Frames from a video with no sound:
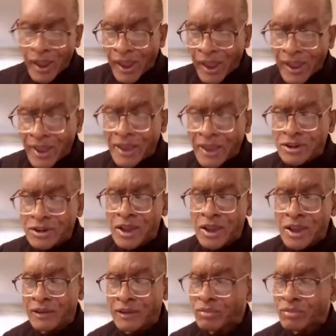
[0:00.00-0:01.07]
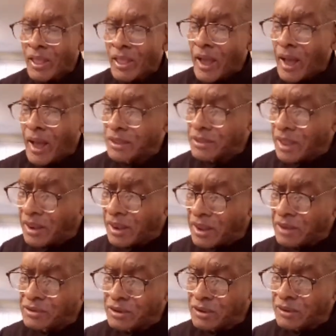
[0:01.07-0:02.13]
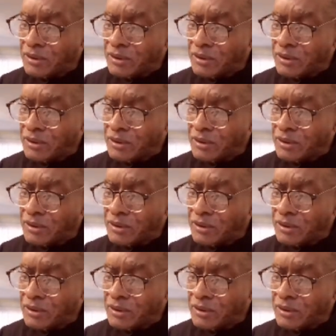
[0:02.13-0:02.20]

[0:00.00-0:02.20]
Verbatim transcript: loves, and I said, gave him a